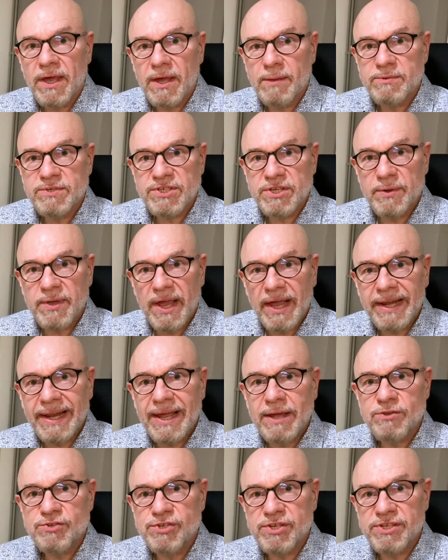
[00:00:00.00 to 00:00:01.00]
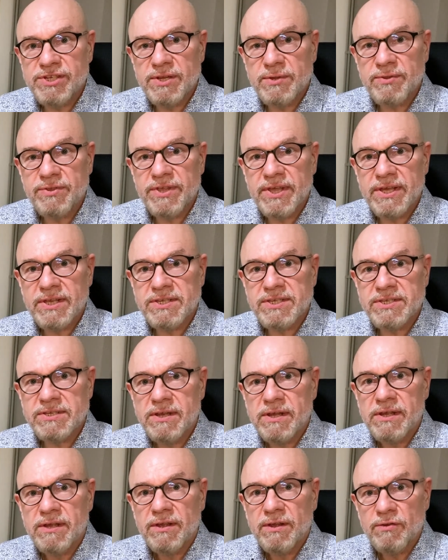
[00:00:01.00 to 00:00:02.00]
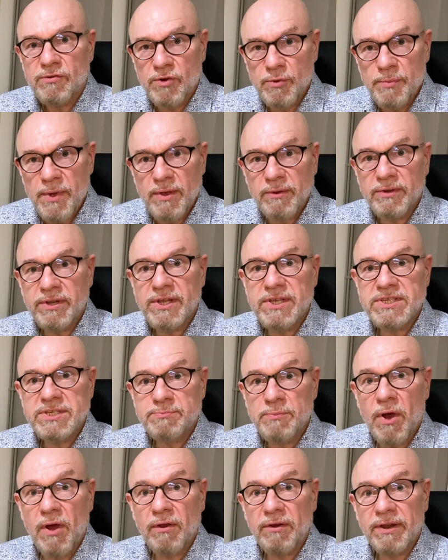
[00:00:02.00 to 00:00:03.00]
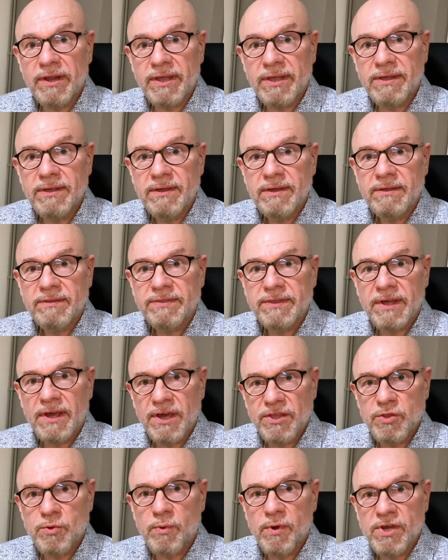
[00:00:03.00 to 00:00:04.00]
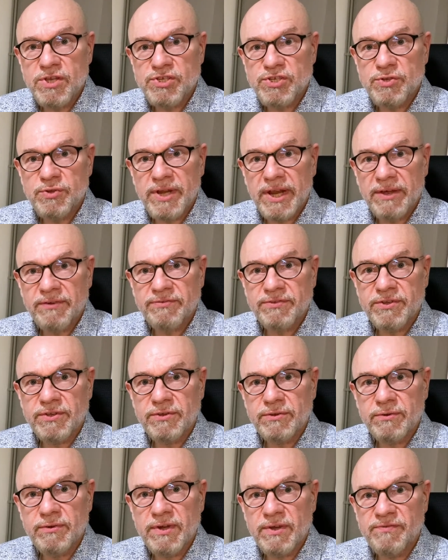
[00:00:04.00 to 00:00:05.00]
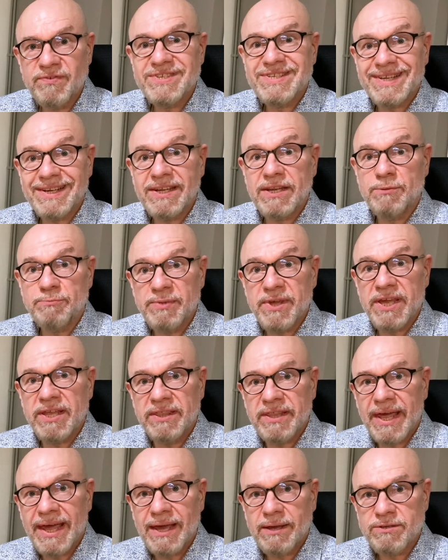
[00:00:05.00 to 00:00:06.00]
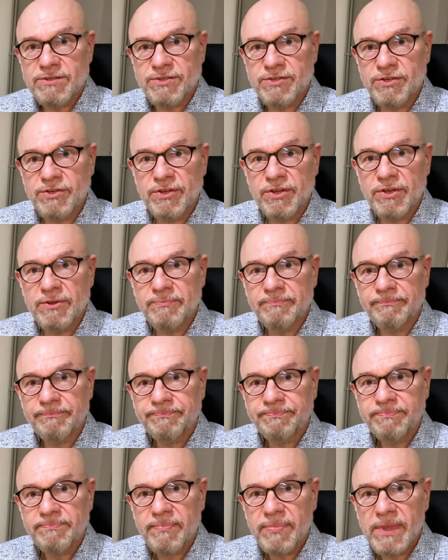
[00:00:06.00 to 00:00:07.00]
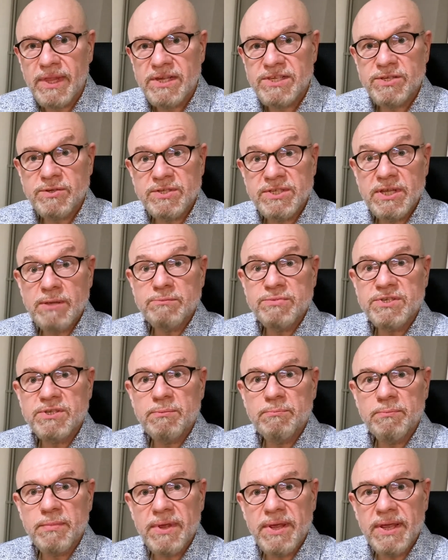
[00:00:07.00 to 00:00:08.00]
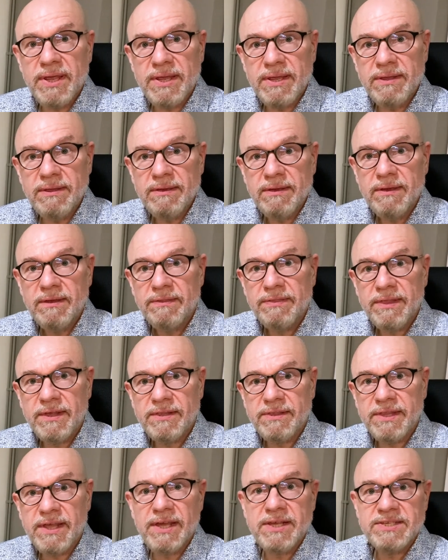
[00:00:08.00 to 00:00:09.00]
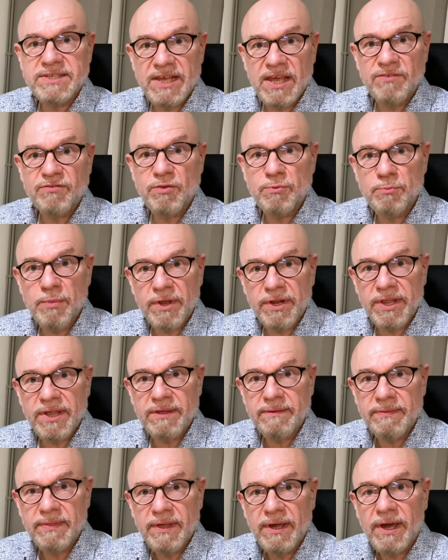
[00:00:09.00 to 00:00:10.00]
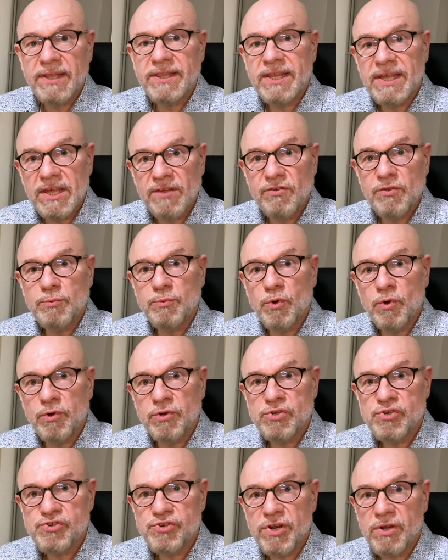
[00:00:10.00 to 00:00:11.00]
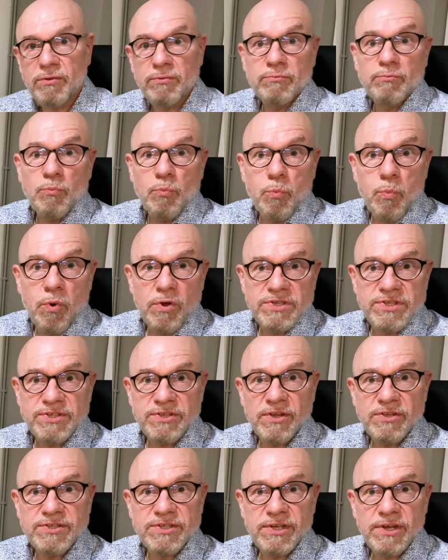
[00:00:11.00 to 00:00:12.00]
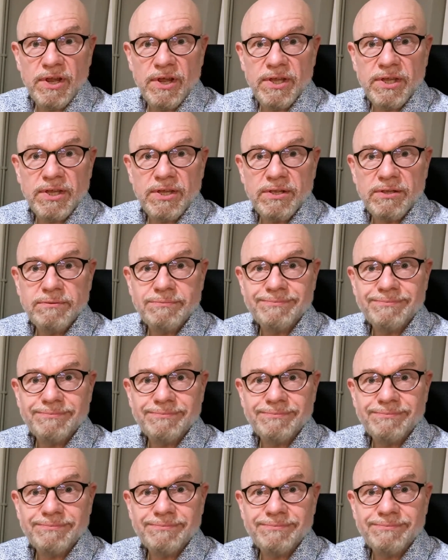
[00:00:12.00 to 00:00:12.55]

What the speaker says: So, it allows you to do things remotely, smartly, that otherwise you'd have to physically be in the house to do. So it seems to me that they save you money and they give you more control. What's not to like?